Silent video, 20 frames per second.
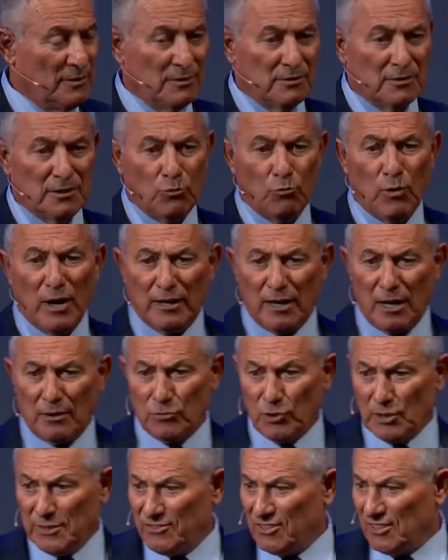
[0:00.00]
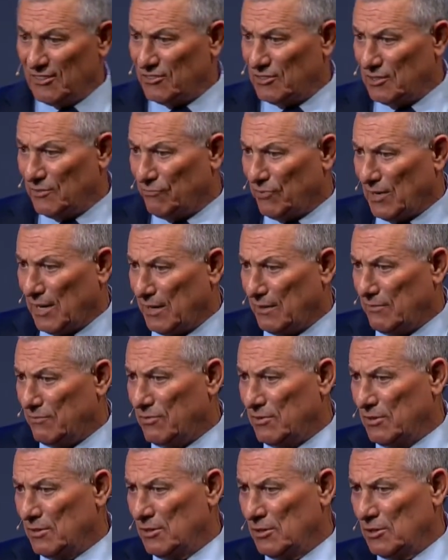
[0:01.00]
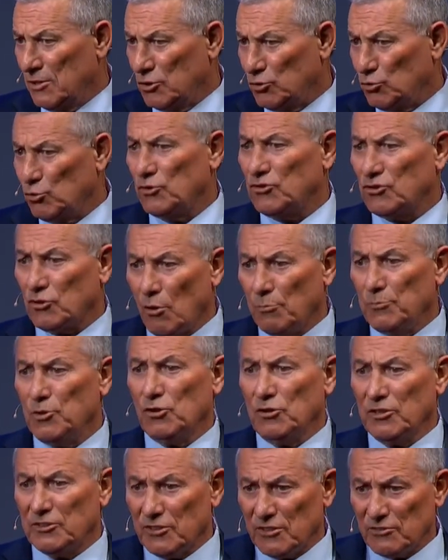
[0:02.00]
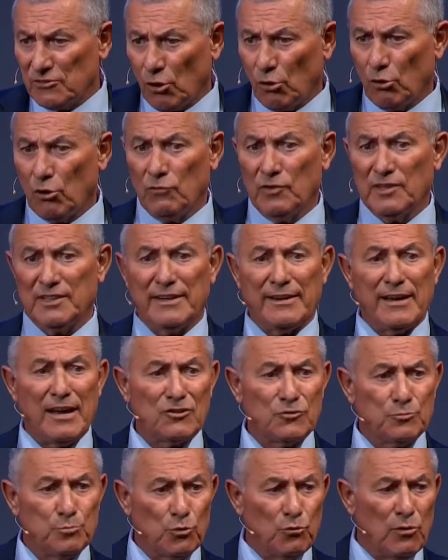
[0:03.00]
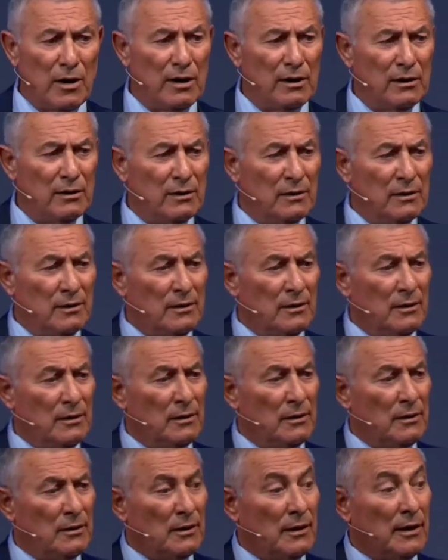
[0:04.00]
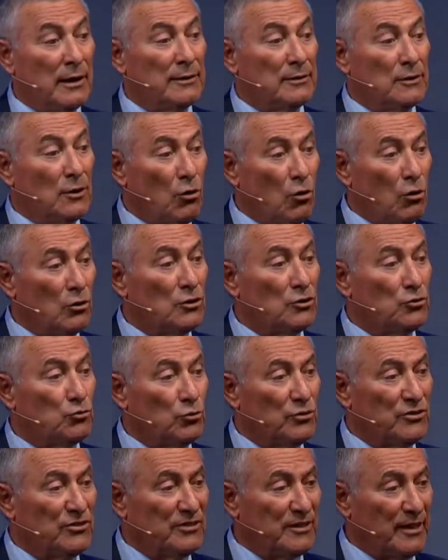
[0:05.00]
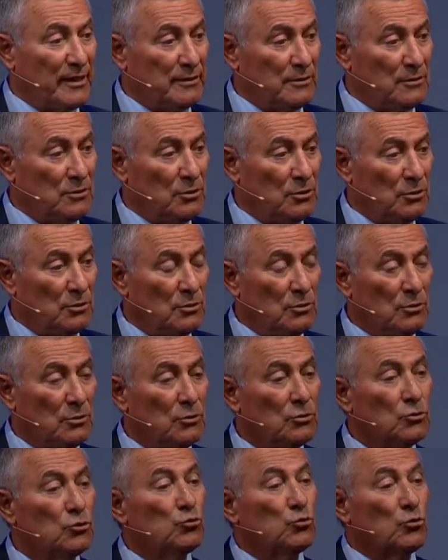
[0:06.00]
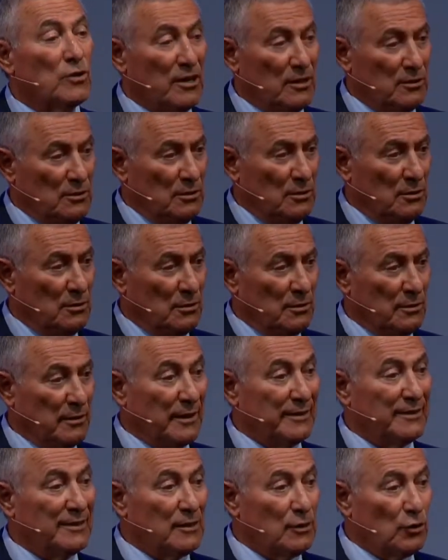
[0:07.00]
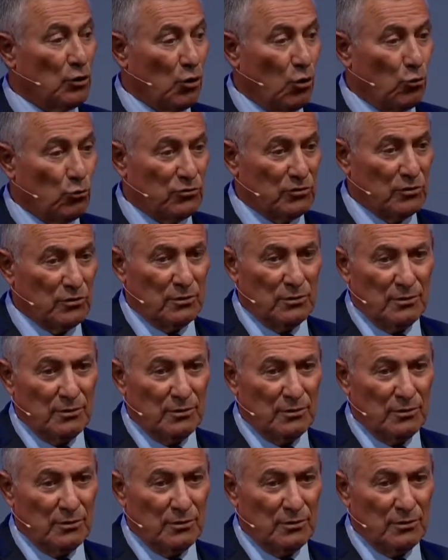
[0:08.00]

The 165 Jewish communities all over the diaspora and the only Jewish state together, getting closer